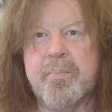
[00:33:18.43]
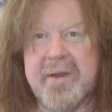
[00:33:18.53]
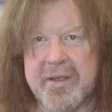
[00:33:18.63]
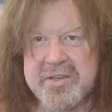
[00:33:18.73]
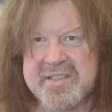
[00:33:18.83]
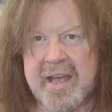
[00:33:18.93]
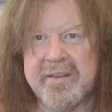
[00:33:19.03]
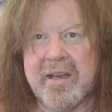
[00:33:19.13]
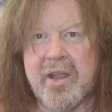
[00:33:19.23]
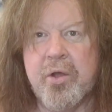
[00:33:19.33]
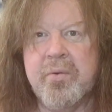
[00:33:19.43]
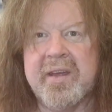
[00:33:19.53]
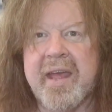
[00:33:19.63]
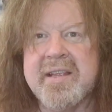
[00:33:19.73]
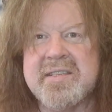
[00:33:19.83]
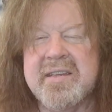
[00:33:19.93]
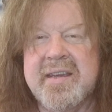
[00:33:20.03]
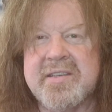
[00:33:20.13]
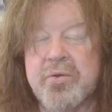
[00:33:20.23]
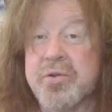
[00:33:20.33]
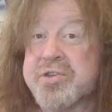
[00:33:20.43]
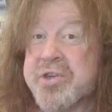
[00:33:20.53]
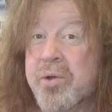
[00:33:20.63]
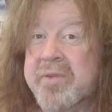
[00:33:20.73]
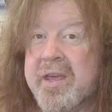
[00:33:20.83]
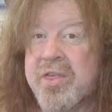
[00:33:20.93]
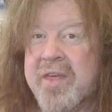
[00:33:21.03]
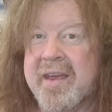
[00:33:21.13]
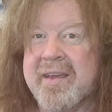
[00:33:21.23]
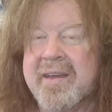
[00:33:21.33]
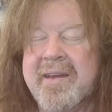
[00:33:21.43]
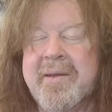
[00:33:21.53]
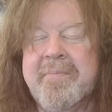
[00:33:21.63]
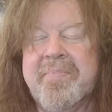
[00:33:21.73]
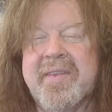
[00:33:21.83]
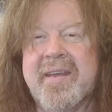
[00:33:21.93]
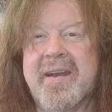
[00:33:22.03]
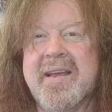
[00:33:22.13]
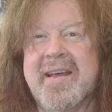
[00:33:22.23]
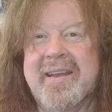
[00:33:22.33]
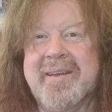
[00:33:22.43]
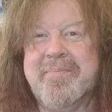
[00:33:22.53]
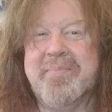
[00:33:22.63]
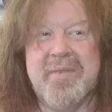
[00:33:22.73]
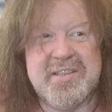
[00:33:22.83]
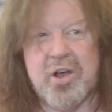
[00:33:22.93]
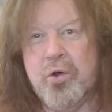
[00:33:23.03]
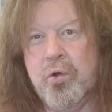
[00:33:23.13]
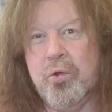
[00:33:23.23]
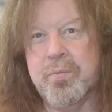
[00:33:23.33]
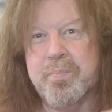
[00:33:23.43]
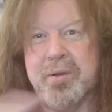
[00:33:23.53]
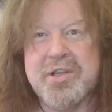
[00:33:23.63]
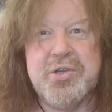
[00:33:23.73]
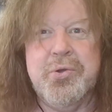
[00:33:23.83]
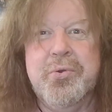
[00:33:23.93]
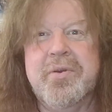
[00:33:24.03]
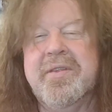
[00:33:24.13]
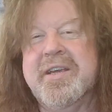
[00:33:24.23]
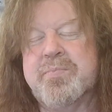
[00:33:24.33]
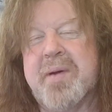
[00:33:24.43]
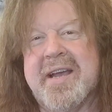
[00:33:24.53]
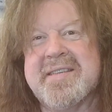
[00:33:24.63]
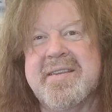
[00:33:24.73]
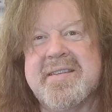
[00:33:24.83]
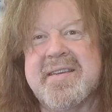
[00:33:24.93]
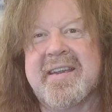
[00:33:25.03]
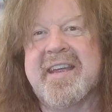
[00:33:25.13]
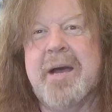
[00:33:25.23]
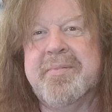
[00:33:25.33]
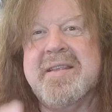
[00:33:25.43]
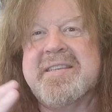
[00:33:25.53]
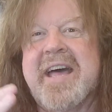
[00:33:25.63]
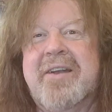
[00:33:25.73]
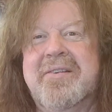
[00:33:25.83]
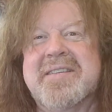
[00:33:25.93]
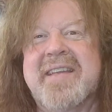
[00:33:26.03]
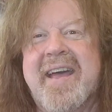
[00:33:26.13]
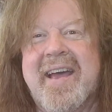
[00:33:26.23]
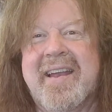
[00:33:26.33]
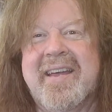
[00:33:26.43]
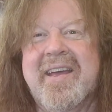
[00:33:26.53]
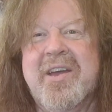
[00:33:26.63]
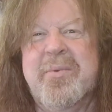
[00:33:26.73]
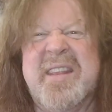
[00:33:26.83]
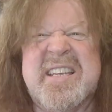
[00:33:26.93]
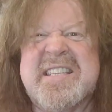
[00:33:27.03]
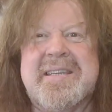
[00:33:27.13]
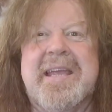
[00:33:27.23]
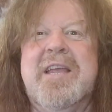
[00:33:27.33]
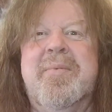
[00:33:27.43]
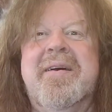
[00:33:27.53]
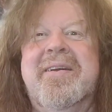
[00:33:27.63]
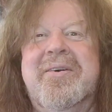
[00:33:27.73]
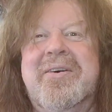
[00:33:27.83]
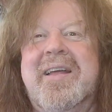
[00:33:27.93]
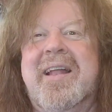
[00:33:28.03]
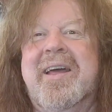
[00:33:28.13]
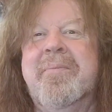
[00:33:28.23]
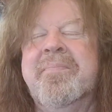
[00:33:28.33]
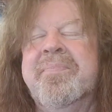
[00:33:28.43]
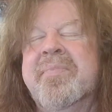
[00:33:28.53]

but he'll stand alone against these, or so they think. I mean, like, there's a whole platoon of these bastards, and Captain Teddle's there, like, with his saber and all that, like,